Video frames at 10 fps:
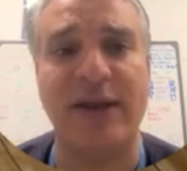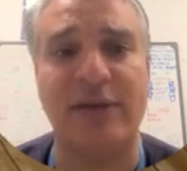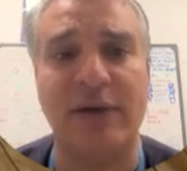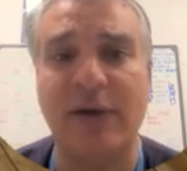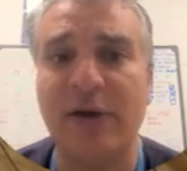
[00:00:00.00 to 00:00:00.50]

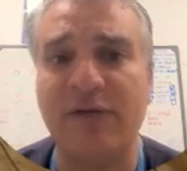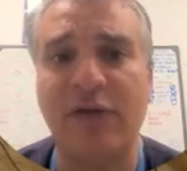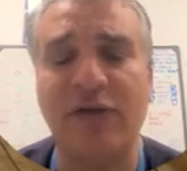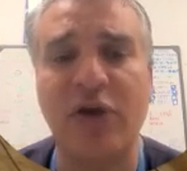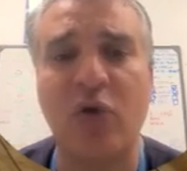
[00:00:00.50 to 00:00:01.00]
This
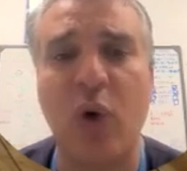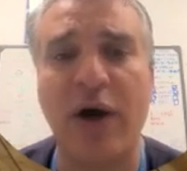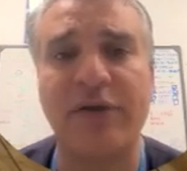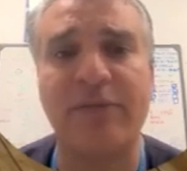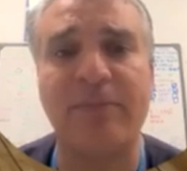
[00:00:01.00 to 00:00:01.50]
requires
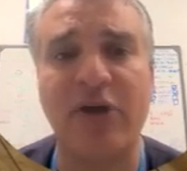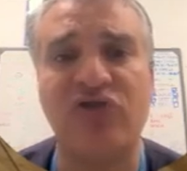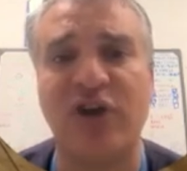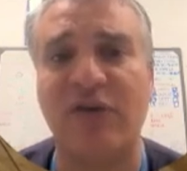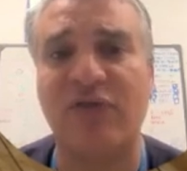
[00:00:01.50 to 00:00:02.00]
special
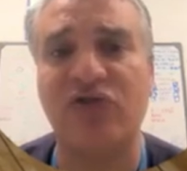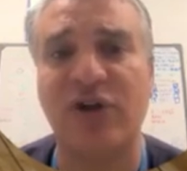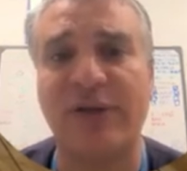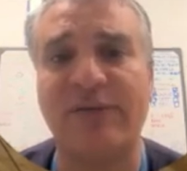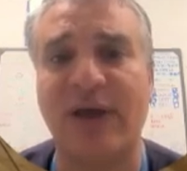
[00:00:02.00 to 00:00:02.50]
vigilance
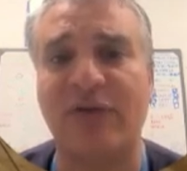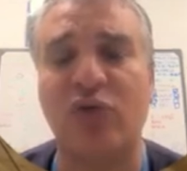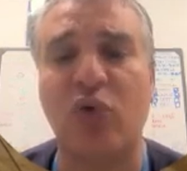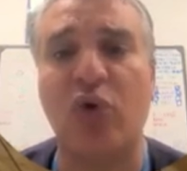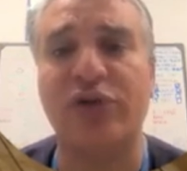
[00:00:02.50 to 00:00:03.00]
and
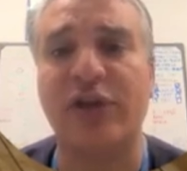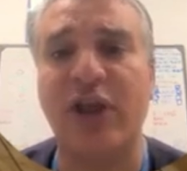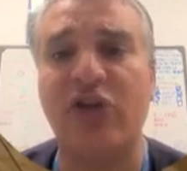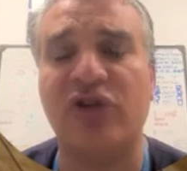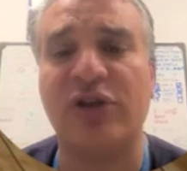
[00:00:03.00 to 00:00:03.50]
coordination
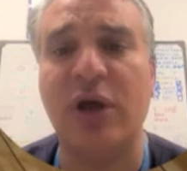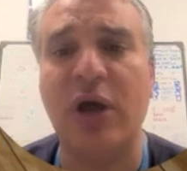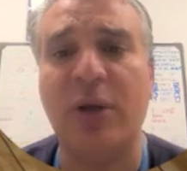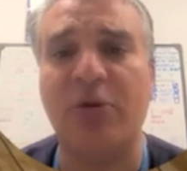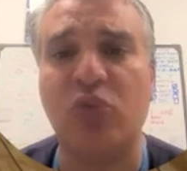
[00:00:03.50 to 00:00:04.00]

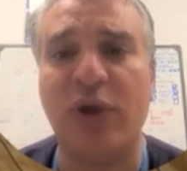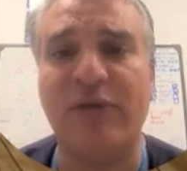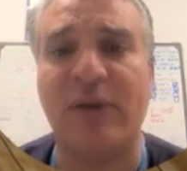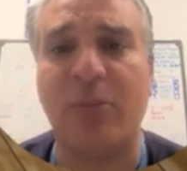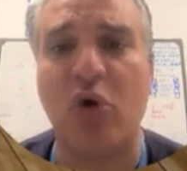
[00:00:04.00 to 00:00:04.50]
between the
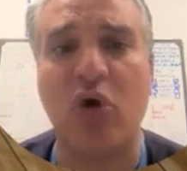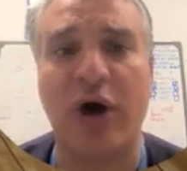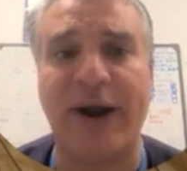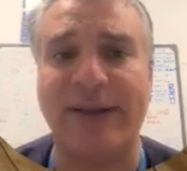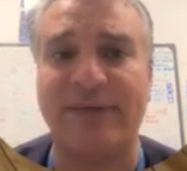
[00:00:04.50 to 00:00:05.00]
blocker and
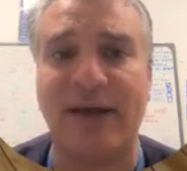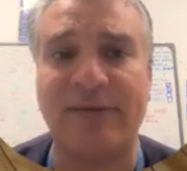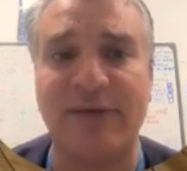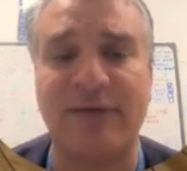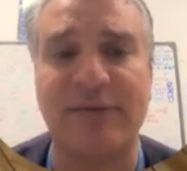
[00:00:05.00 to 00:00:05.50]
the
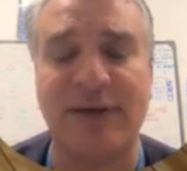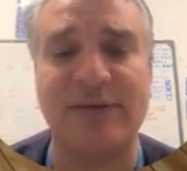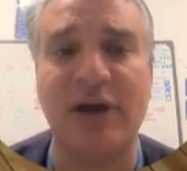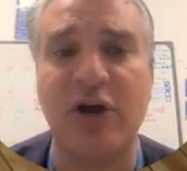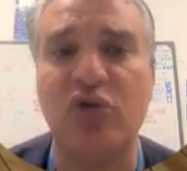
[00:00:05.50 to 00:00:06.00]
assistant
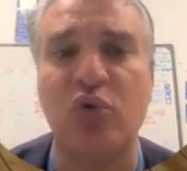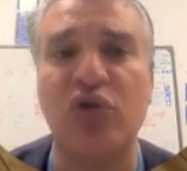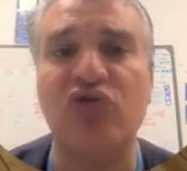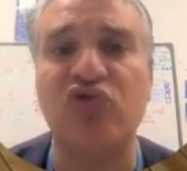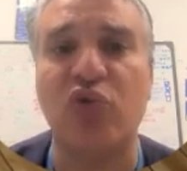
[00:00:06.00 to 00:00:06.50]
to
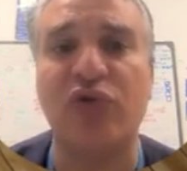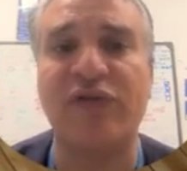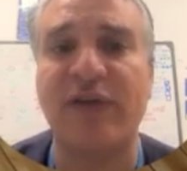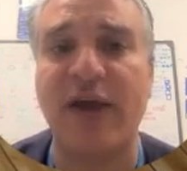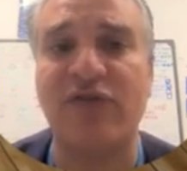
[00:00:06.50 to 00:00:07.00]
ensure
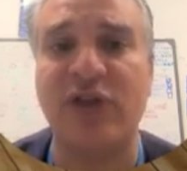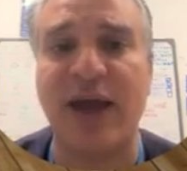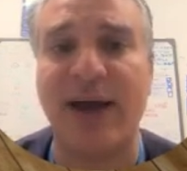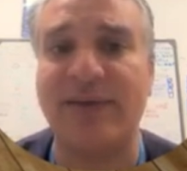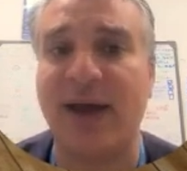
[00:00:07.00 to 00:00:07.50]
safety and
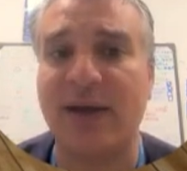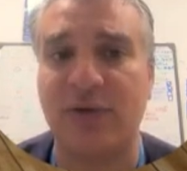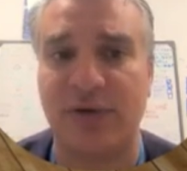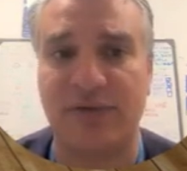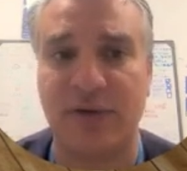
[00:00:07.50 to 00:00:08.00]
accuracy.
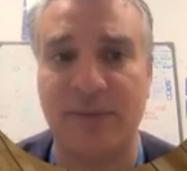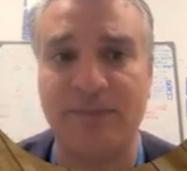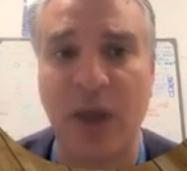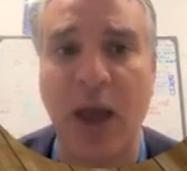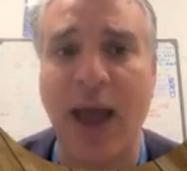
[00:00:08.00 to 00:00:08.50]

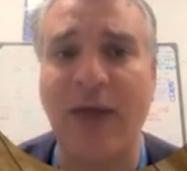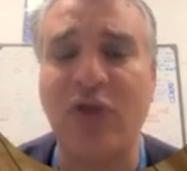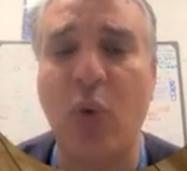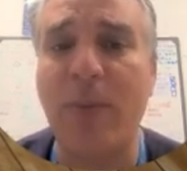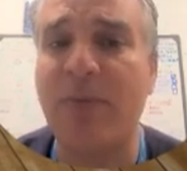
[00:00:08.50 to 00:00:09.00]
And when
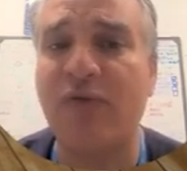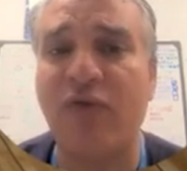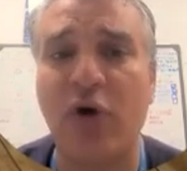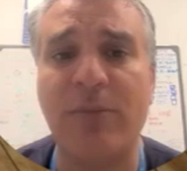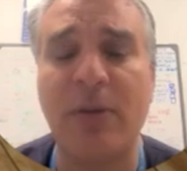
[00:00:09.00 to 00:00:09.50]
performing
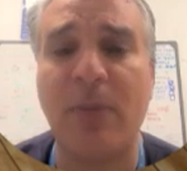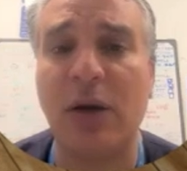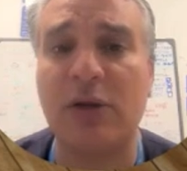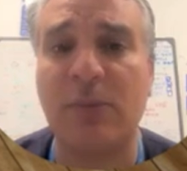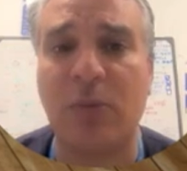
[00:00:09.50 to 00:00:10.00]
multiple
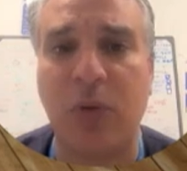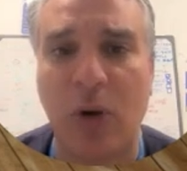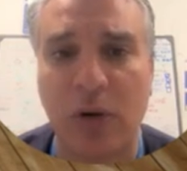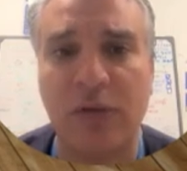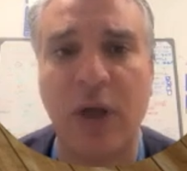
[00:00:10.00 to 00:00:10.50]
blocks
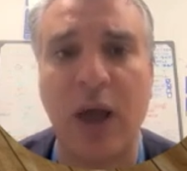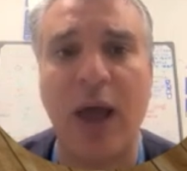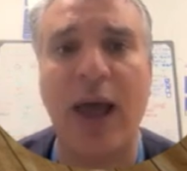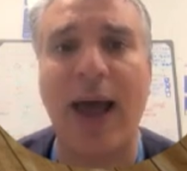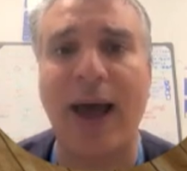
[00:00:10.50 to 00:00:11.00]

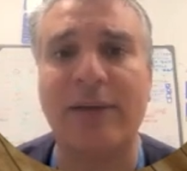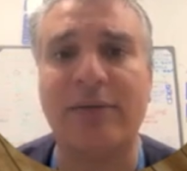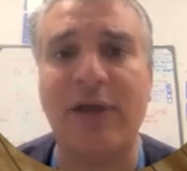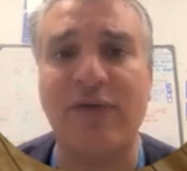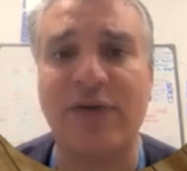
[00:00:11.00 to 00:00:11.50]
at
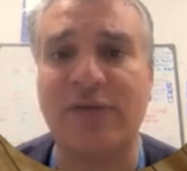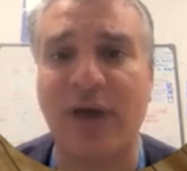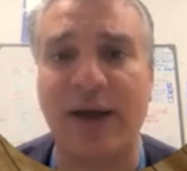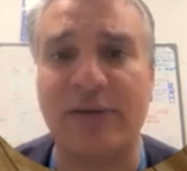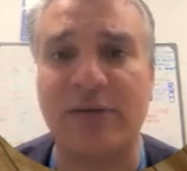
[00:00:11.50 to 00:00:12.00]
different sites,
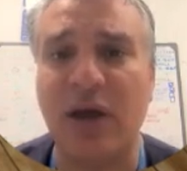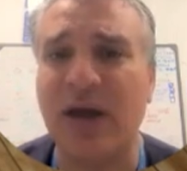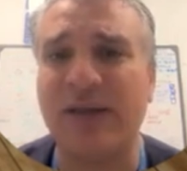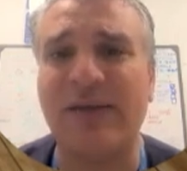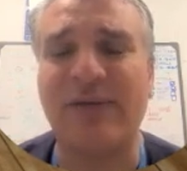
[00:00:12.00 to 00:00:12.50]
it is
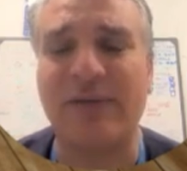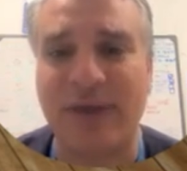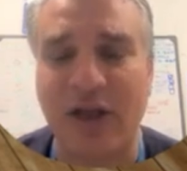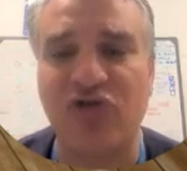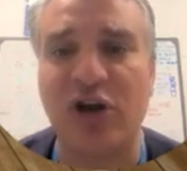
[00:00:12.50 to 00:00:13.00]
essential
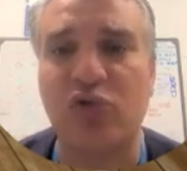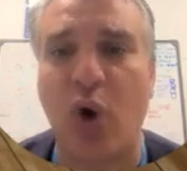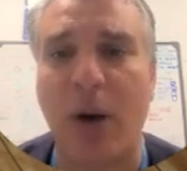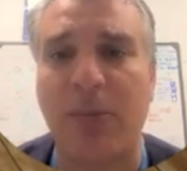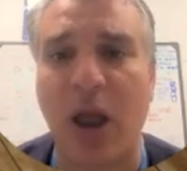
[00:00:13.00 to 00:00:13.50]
to
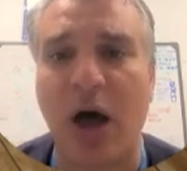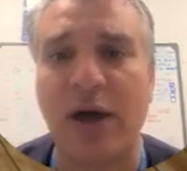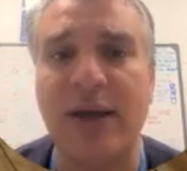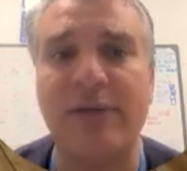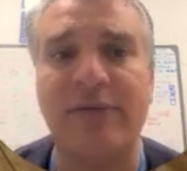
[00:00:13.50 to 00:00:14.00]
apply
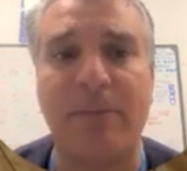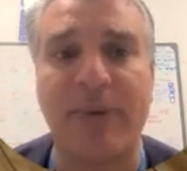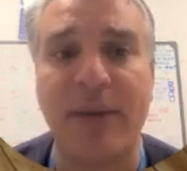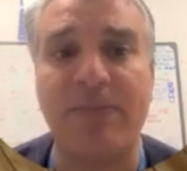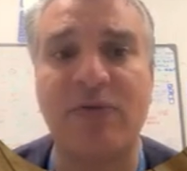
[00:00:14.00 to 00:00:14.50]
the prep
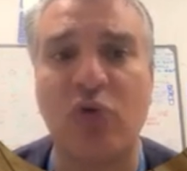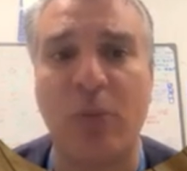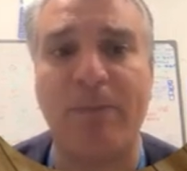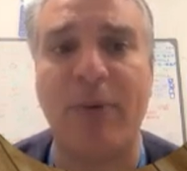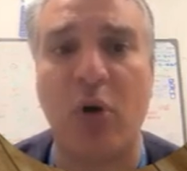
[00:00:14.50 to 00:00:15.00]
stop
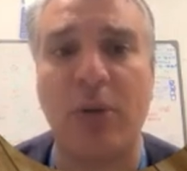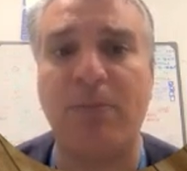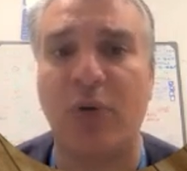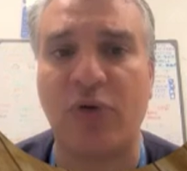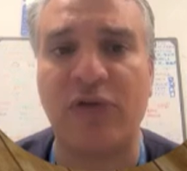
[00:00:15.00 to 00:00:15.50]
block
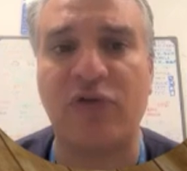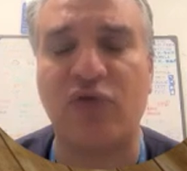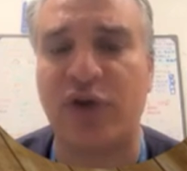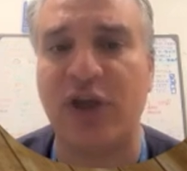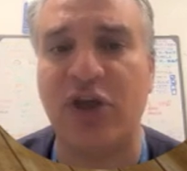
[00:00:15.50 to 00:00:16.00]
process for
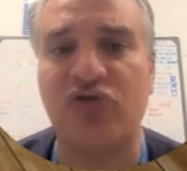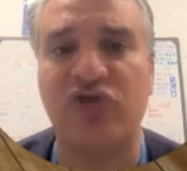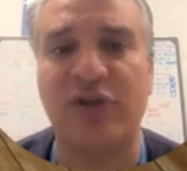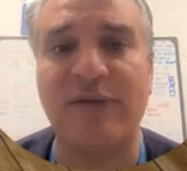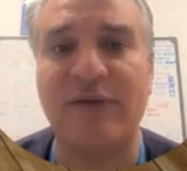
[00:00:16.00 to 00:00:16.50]
each
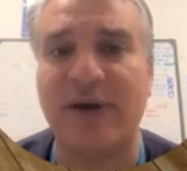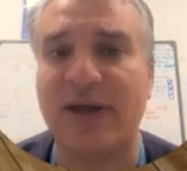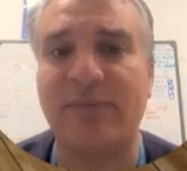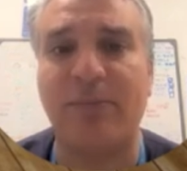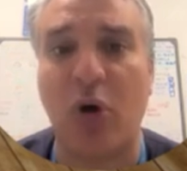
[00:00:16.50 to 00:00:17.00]
discrete
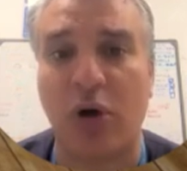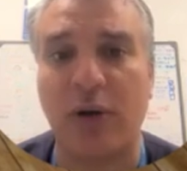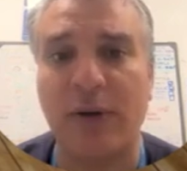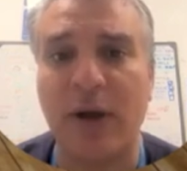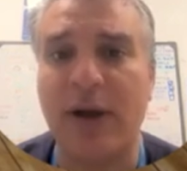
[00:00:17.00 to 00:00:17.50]
block.
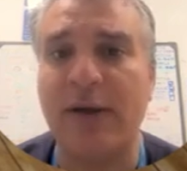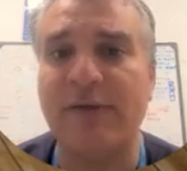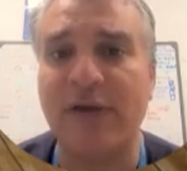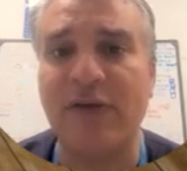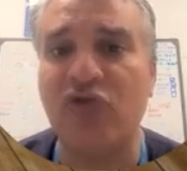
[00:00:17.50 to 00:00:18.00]
This
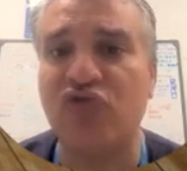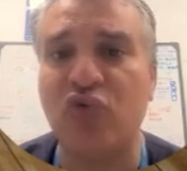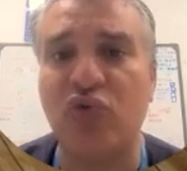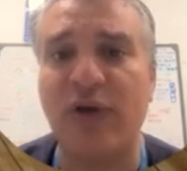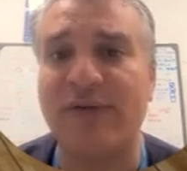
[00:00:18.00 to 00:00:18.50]
ensures
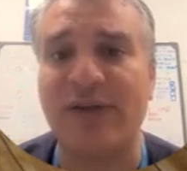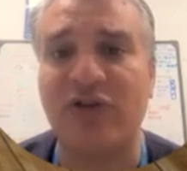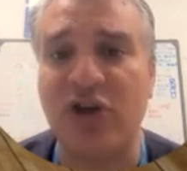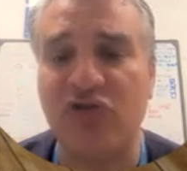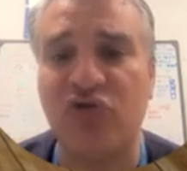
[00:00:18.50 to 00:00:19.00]
that
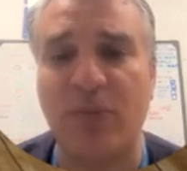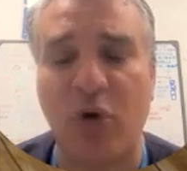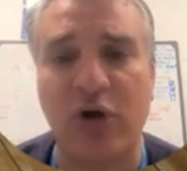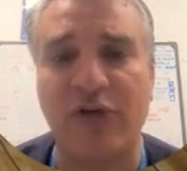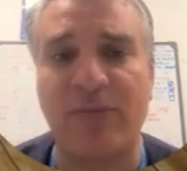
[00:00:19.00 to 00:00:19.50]
each block is
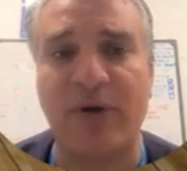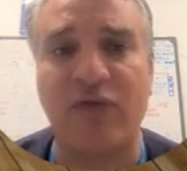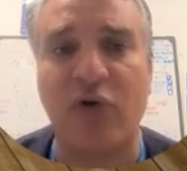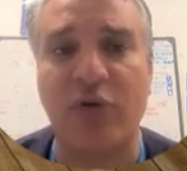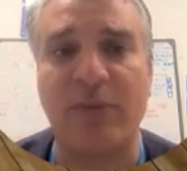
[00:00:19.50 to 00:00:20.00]

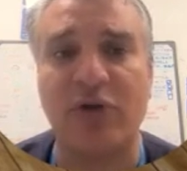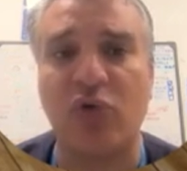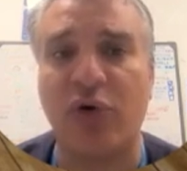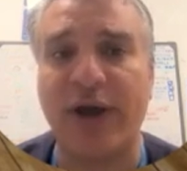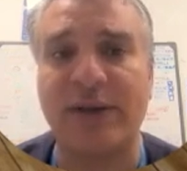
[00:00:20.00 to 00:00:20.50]
performed
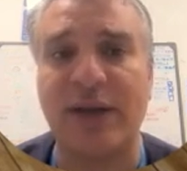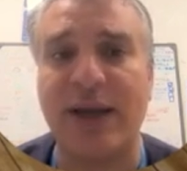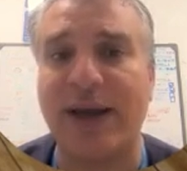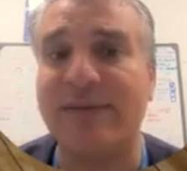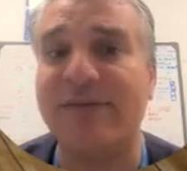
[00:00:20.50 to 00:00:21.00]
correctly and
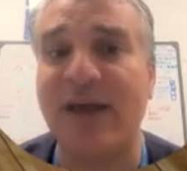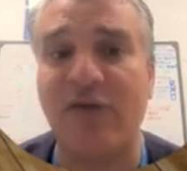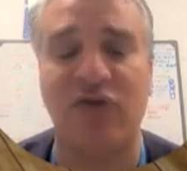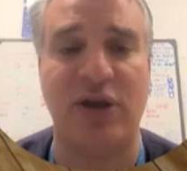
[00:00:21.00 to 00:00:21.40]
safely.